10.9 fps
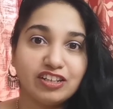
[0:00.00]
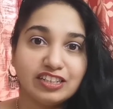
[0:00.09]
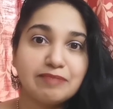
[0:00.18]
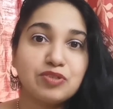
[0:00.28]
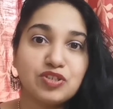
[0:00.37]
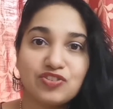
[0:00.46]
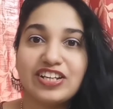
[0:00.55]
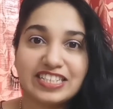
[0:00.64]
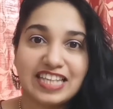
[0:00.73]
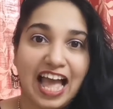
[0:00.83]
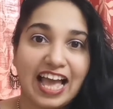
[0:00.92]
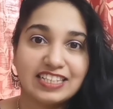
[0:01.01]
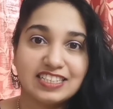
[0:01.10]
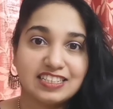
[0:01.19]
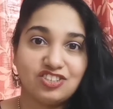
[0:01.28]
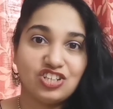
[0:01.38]
tips, tricks,
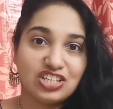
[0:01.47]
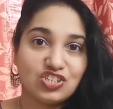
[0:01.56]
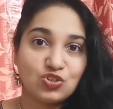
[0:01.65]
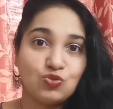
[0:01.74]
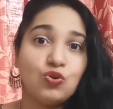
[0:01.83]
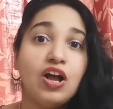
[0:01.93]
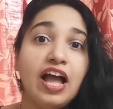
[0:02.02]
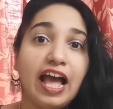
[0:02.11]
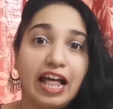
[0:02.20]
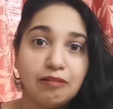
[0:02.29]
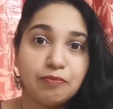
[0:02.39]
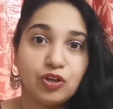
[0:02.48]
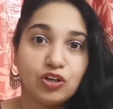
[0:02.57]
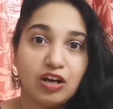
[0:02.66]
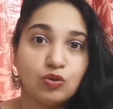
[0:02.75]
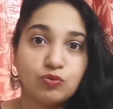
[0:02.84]
hacks just to help you
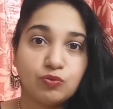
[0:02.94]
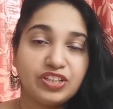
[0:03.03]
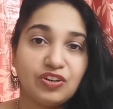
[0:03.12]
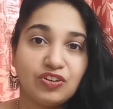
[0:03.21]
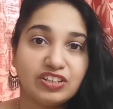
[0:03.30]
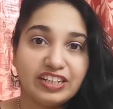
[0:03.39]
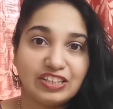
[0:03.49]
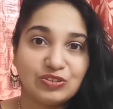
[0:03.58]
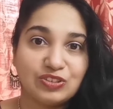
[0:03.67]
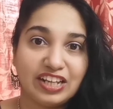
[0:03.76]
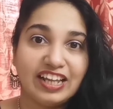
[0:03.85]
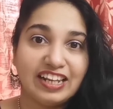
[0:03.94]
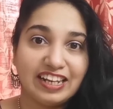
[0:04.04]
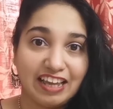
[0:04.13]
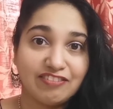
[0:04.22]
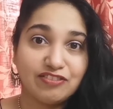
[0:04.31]
all out with your day-to-day
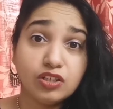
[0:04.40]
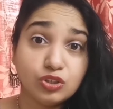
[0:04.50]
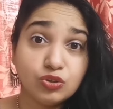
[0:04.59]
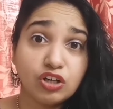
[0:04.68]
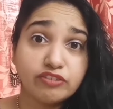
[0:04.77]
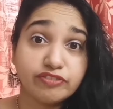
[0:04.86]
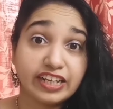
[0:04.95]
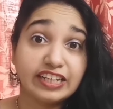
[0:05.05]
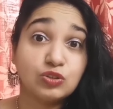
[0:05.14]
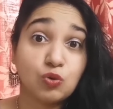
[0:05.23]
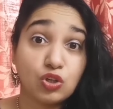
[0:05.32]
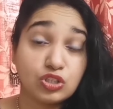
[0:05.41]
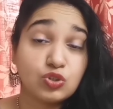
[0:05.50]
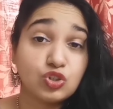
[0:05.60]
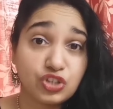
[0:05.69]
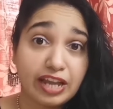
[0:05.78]
life. Do not forget to
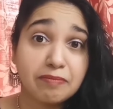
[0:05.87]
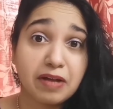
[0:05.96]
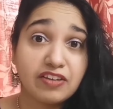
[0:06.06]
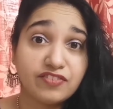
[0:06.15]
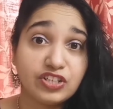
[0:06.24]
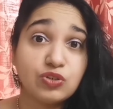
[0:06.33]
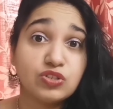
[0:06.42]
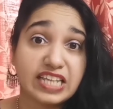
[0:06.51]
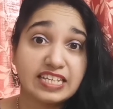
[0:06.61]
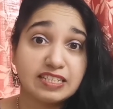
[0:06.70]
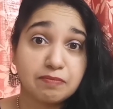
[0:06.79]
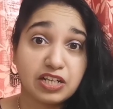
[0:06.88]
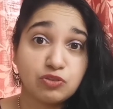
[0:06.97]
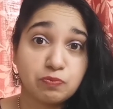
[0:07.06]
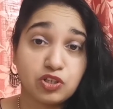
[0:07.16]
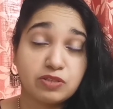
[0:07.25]
also share my videos as
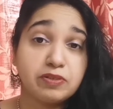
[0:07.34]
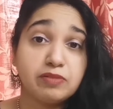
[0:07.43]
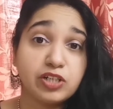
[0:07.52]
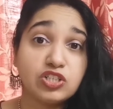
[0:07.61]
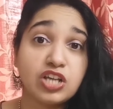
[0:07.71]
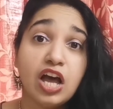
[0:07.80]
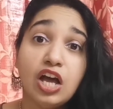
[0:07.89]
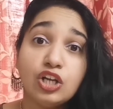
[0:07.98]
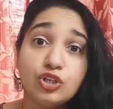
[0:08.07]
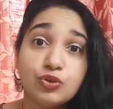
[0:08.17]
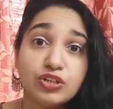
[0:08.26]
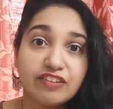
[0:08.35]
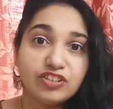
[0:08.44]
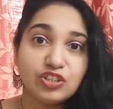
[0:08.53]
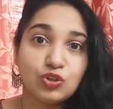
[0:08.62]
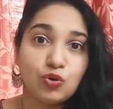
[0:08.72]
much possible, because you
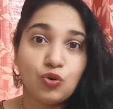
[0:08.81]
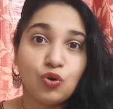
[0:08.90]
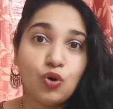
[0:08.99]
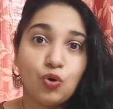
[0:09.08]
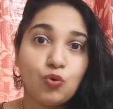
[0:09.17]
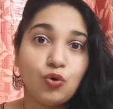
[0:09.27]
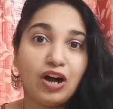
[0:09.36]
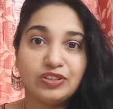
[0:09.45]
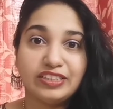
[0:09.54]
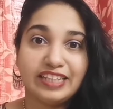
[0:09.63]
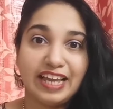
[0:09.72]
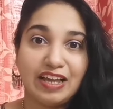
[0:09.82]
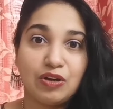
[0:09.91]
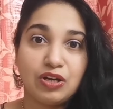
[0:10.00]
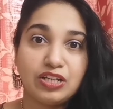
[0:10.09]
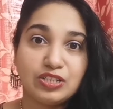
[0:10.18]
never know who out
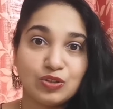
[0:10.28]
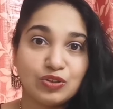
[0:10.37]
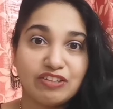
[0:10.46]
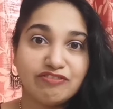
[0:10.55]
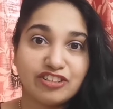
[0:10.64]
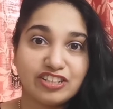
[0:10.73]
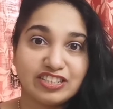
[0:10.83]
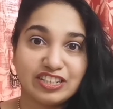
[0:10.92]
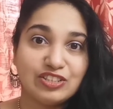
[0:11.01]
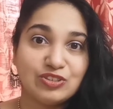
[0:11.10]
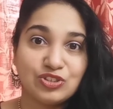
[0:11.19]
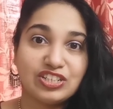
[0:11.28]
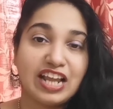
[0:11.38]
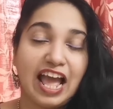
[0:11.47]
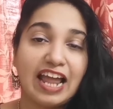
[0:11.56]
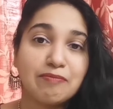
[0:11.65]
there is looking for a
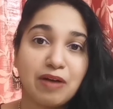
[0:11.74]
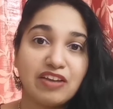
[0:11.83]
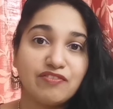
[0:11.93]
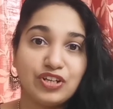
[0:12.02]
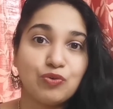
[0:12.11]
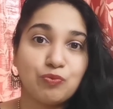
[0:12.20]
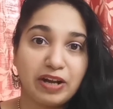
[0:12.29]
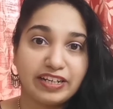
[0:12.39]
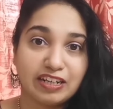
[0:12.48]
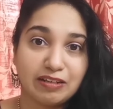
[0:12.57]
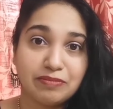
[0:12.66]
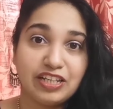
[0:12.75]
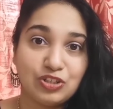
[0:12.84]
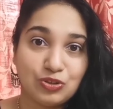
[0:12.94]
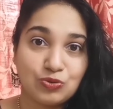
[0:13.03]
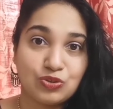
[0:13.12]
solution and my video might come
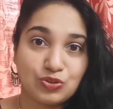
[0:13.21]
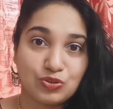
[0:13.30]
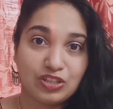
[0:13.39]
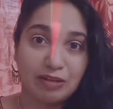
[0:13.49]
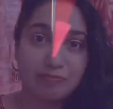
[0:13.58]
in use to them.